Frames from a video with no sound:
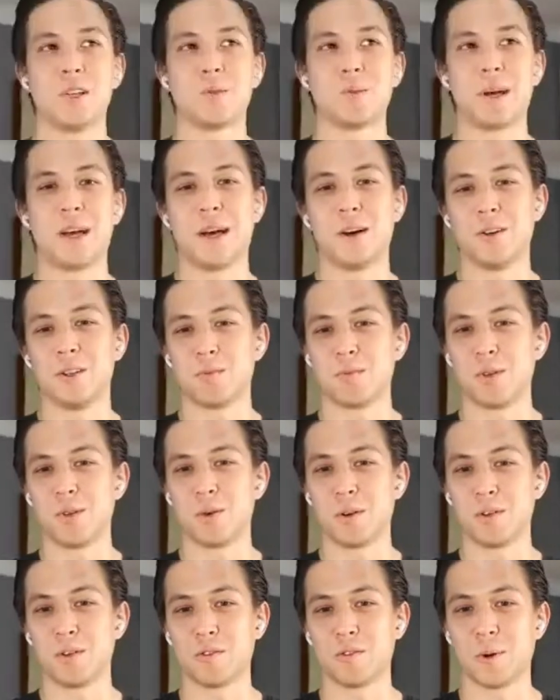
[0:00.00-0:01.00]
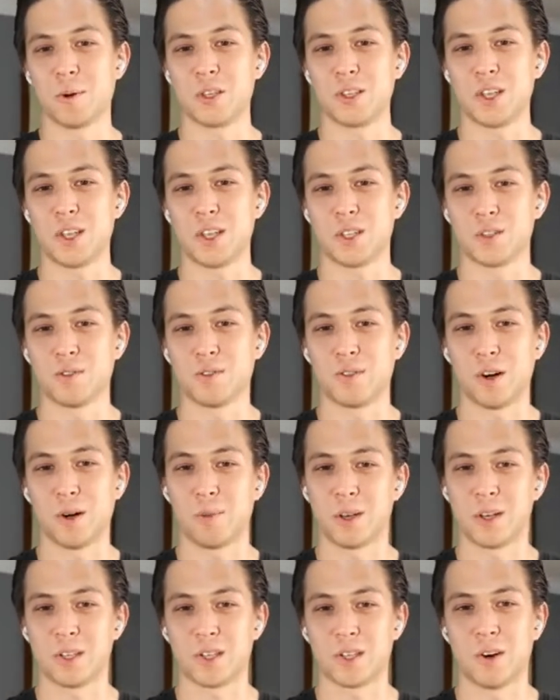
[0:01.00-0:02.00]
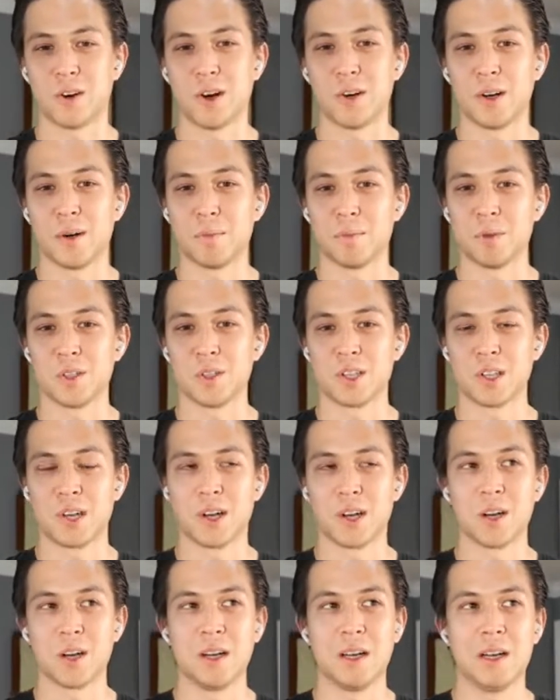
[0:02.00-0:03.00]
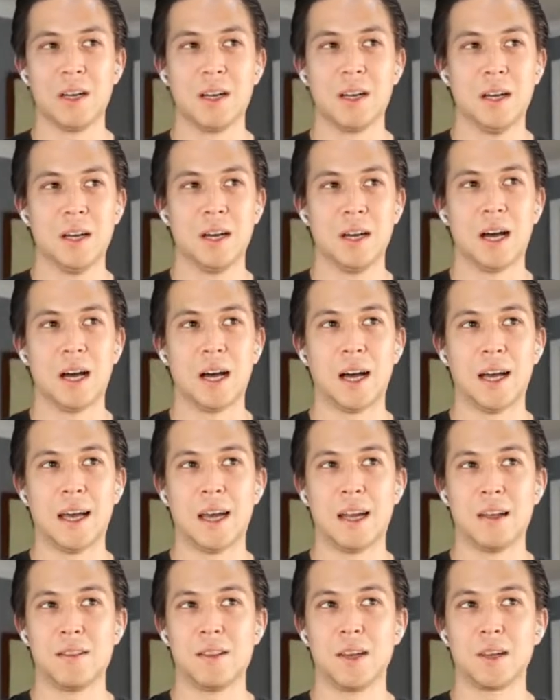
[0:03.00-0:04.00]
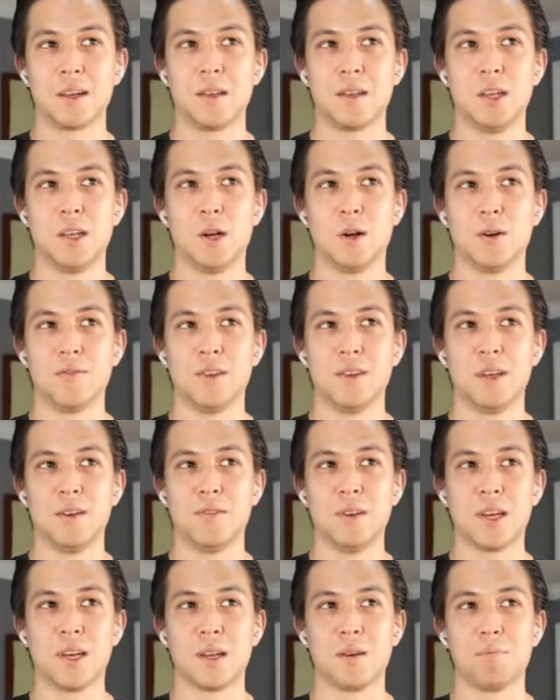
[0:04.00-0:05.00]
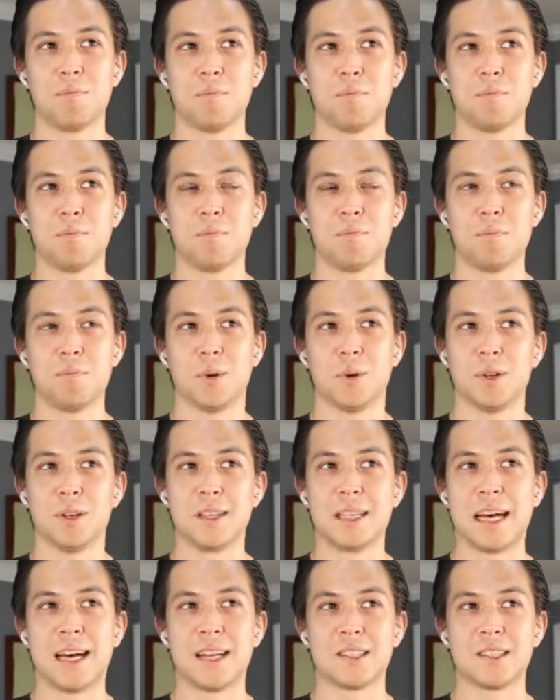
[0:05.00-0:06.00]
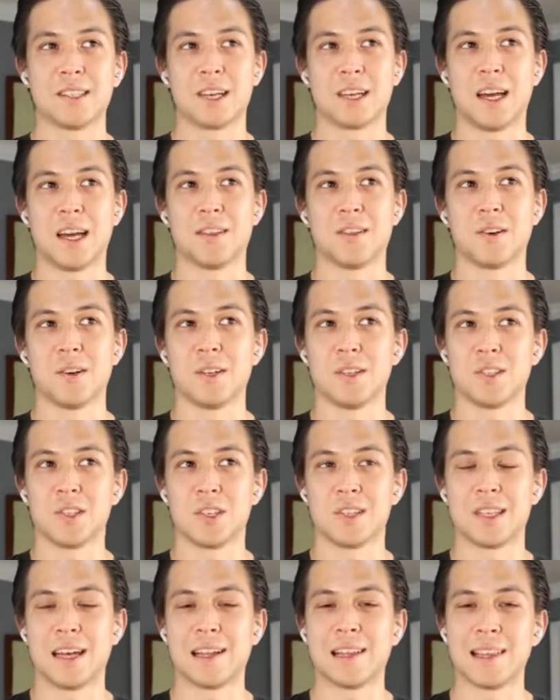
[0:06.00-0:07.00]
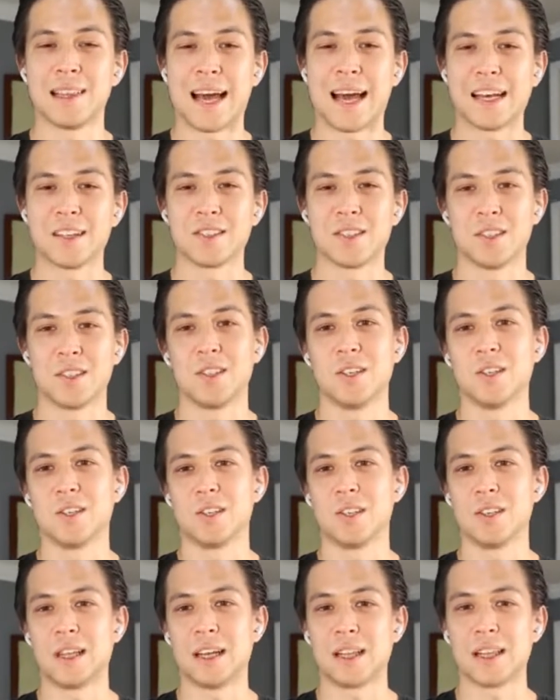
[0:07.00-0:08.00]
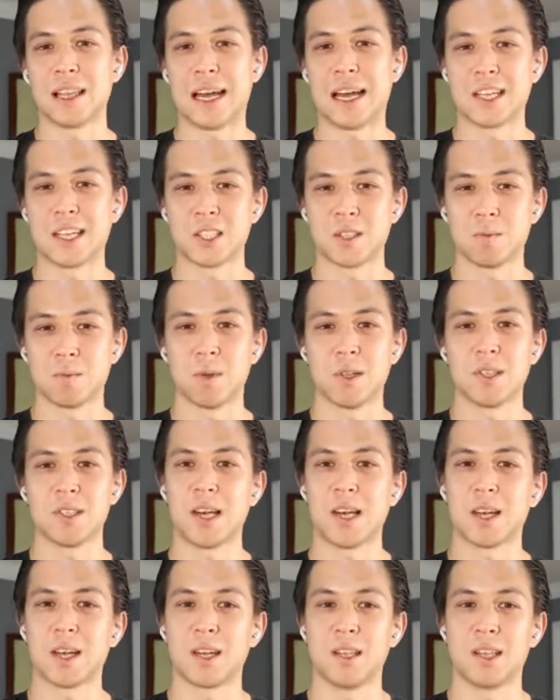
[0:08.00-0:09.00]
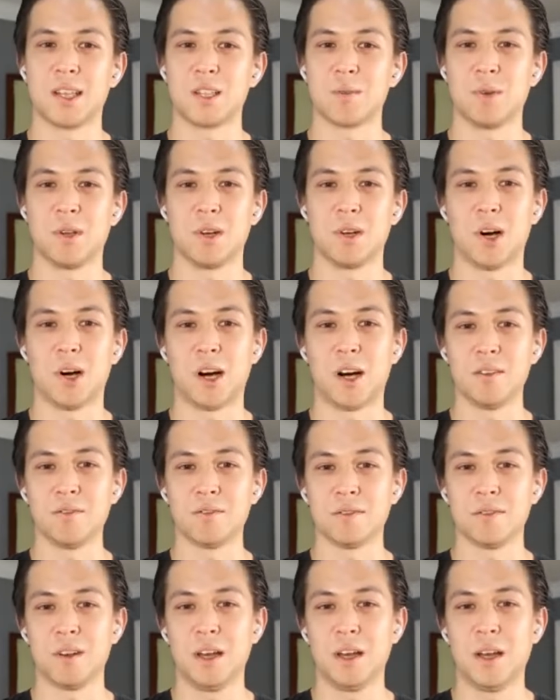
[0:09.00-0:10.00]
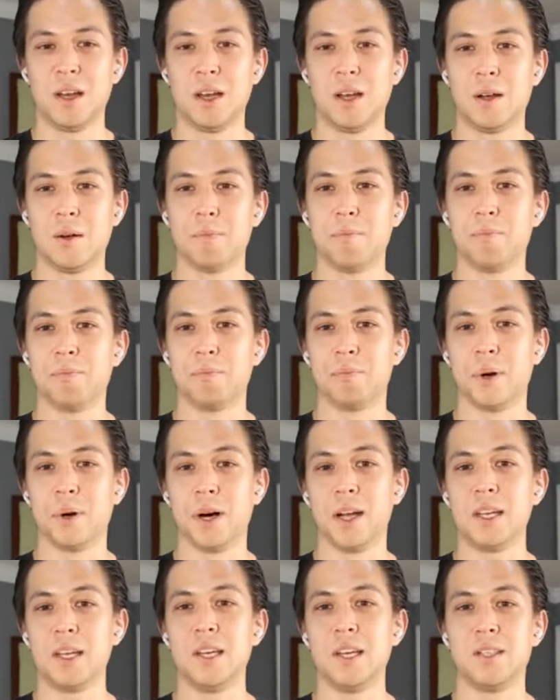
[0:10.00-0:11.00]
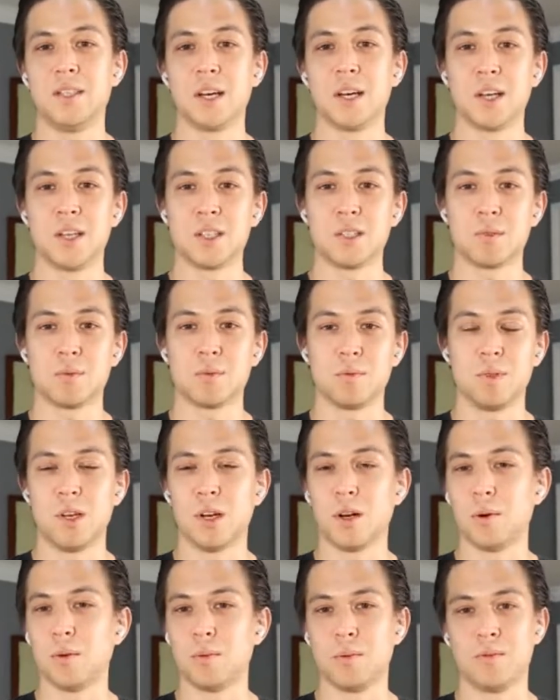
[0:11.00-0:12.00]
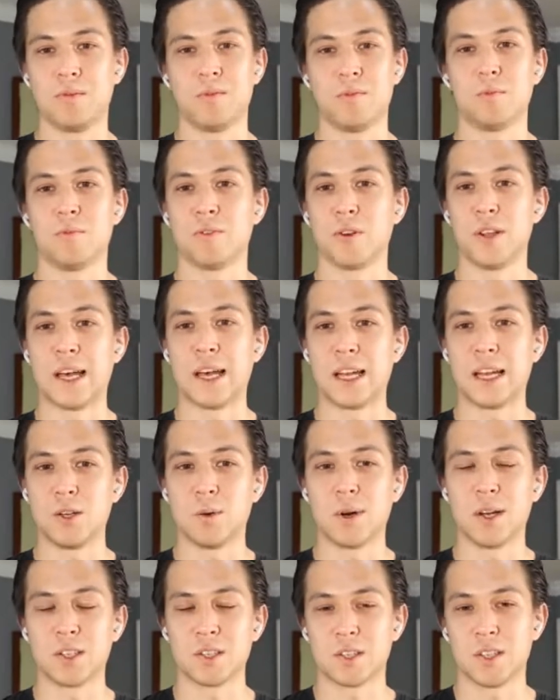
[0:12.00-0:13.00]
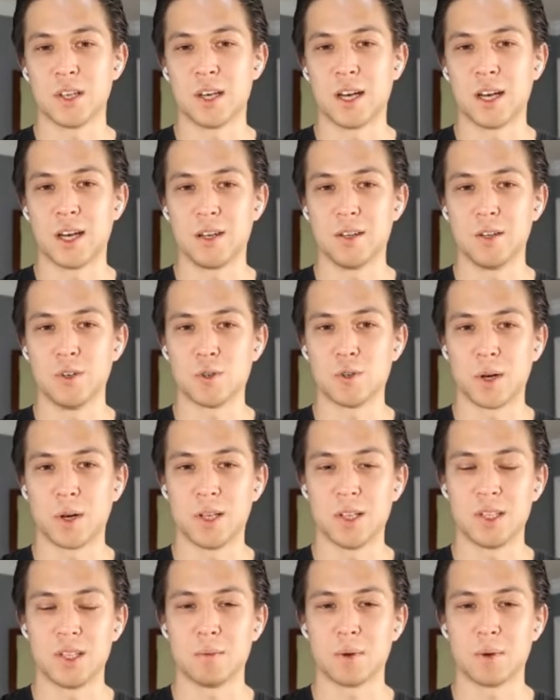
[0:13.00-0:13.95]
by how he's been doing for Marseille so far, because there are numbers there, and I think if he can put that together, it's just that last decision, that last split second that's been off. But he does, for that US U20 team a